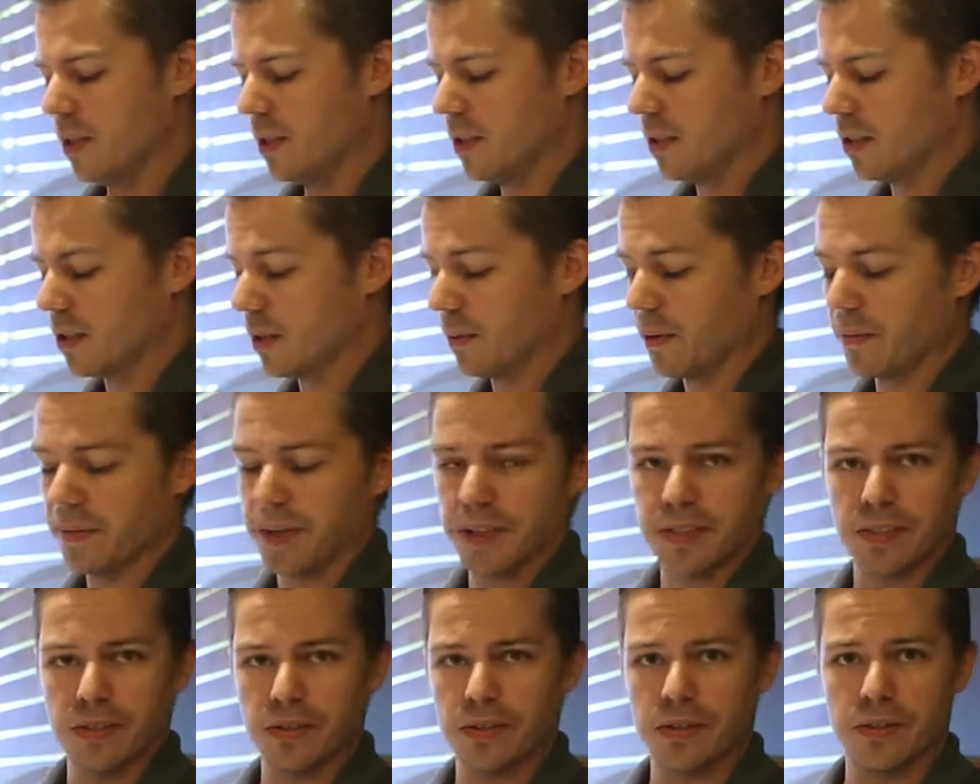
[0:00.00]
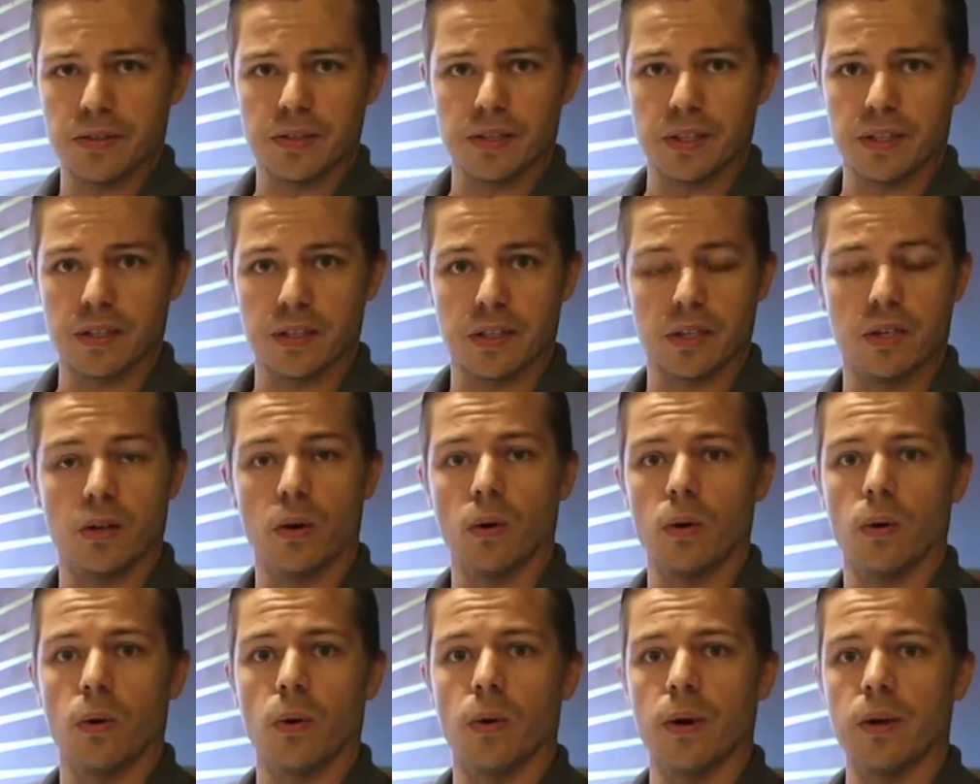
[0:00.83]
Some of us are using
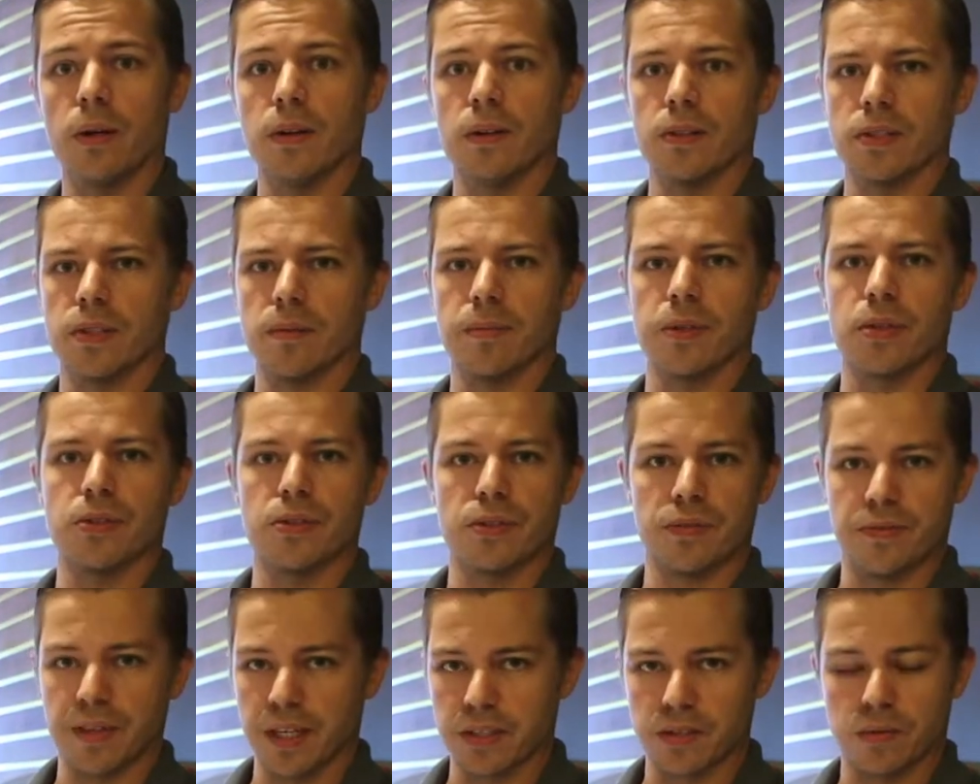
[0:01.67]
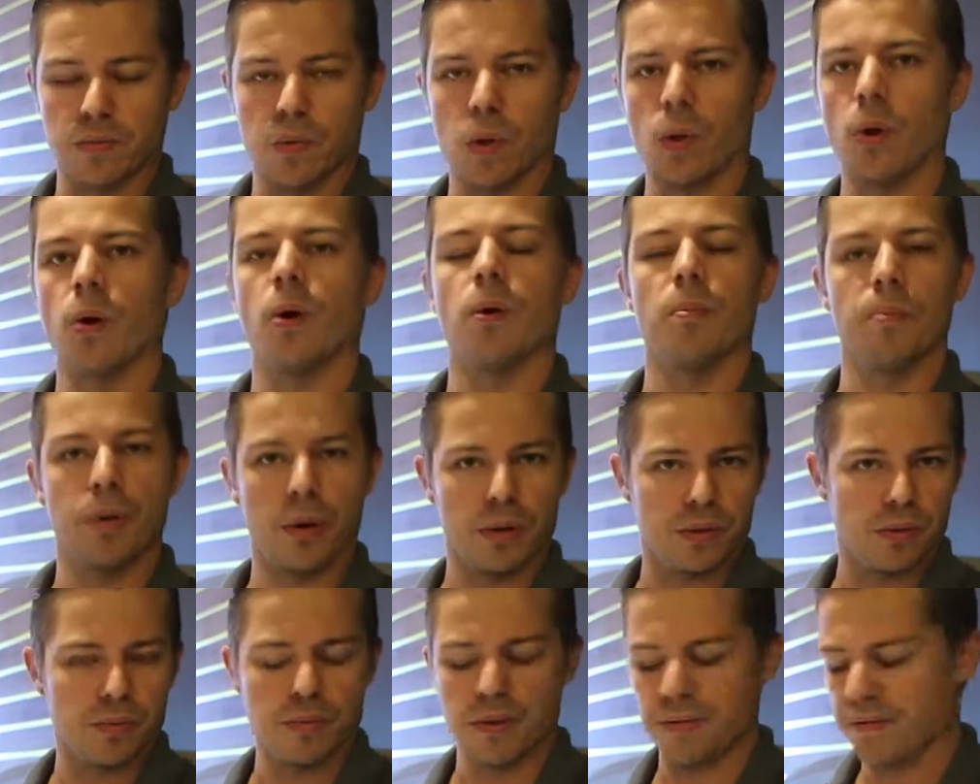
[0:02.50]
canola oil and some are using vegetable oil,
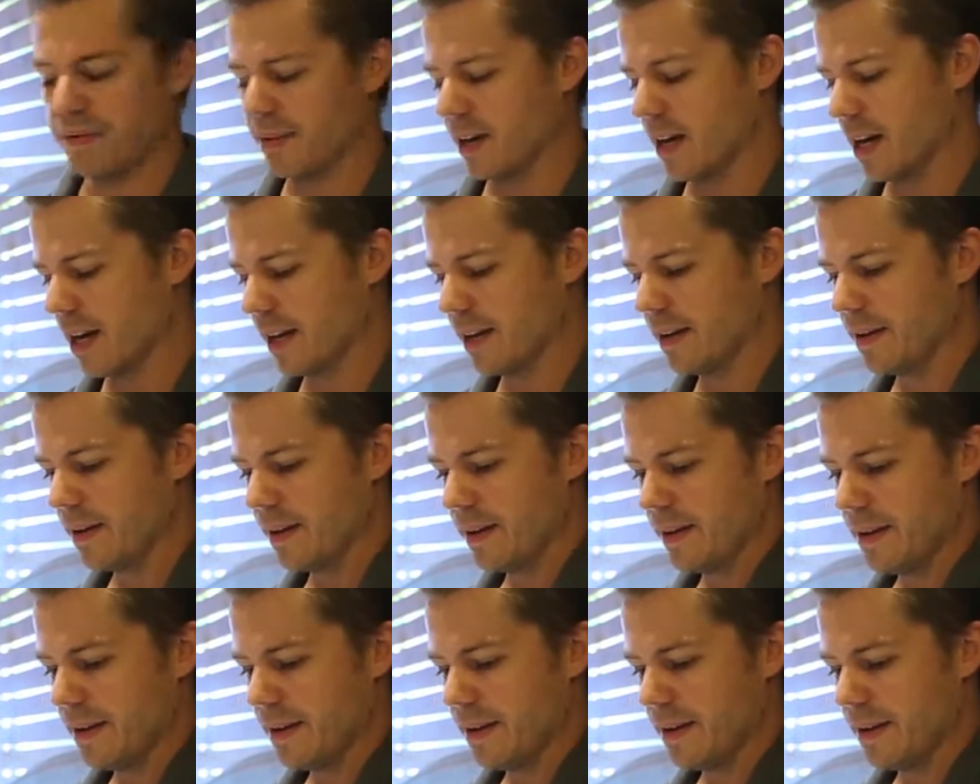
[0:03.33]
both will be fine.